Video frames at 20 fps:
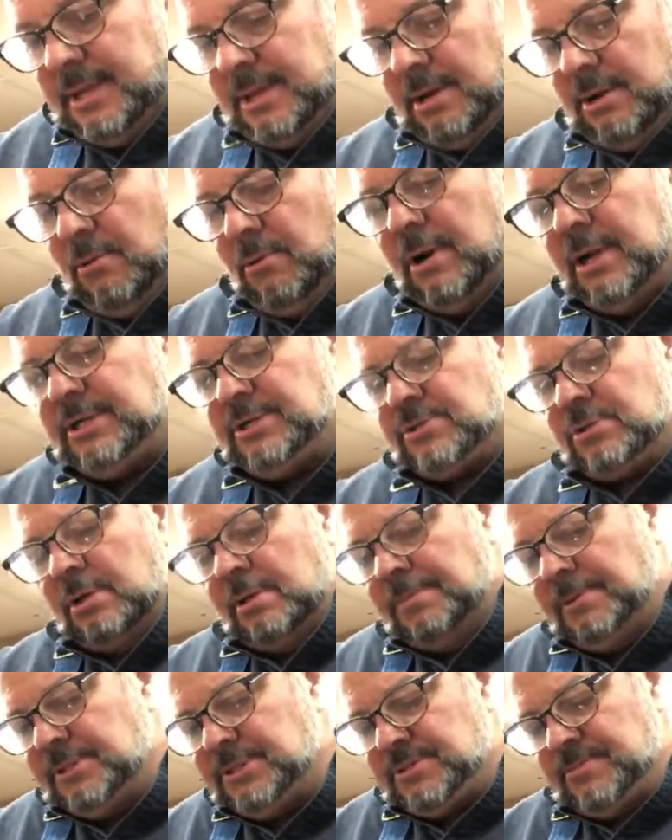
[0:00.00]
What
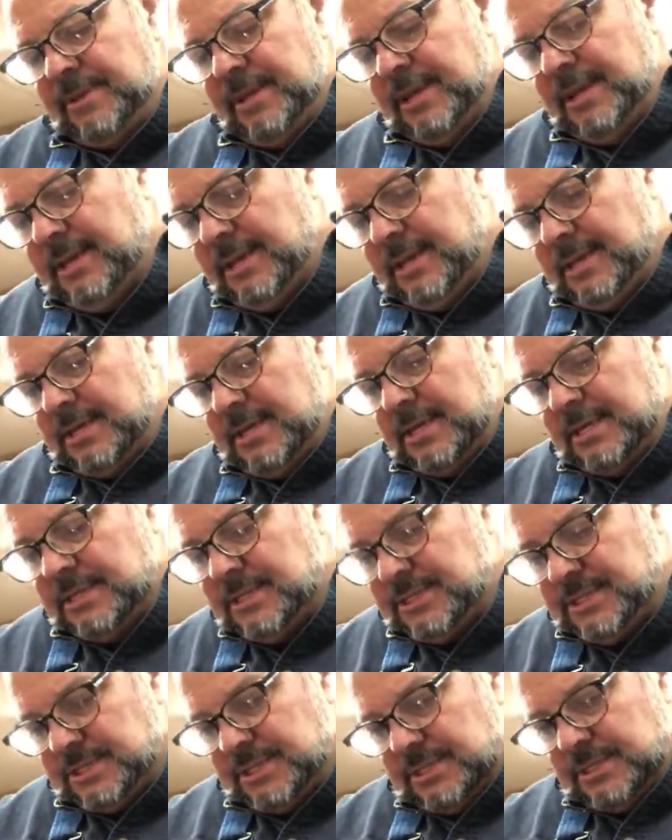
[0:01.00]
troubles me
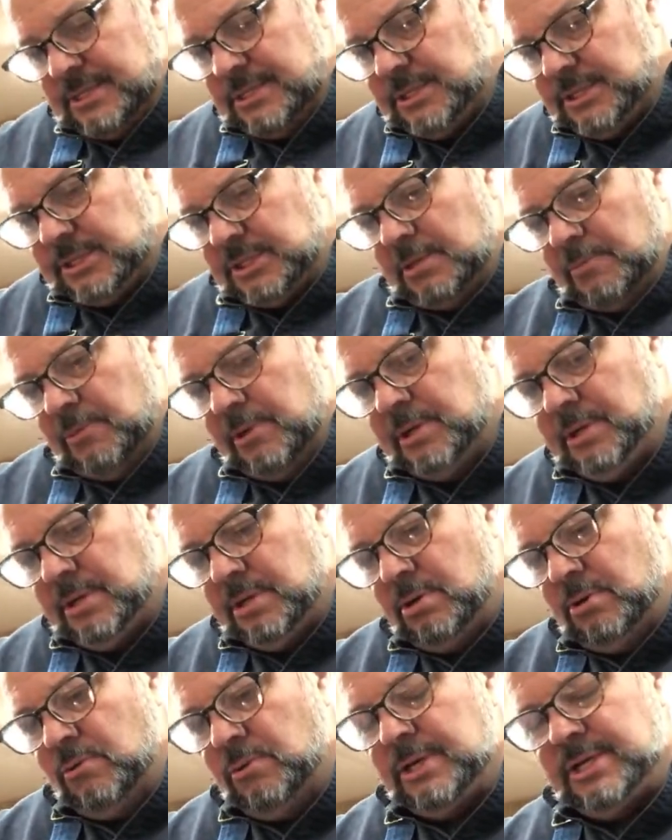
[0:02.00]
is someone
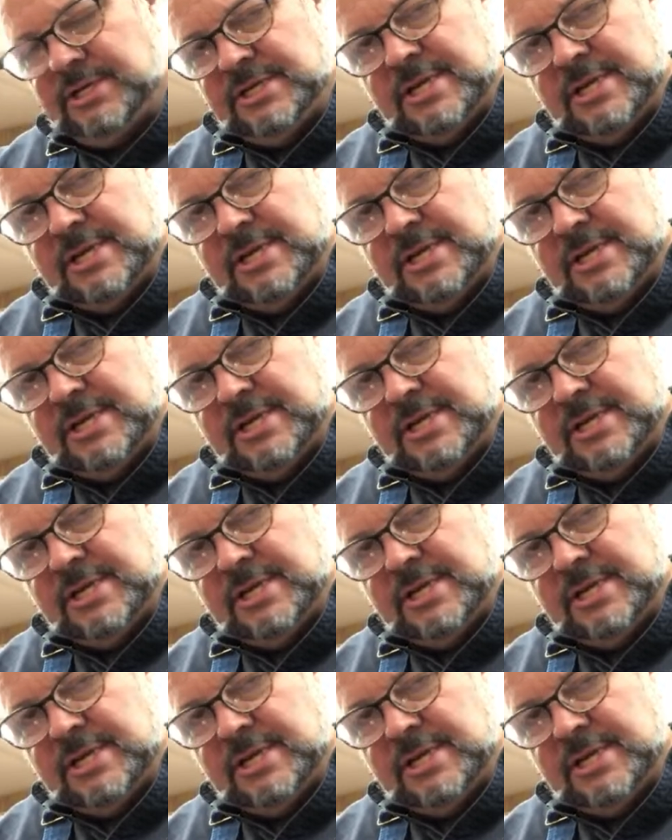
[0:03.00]
who would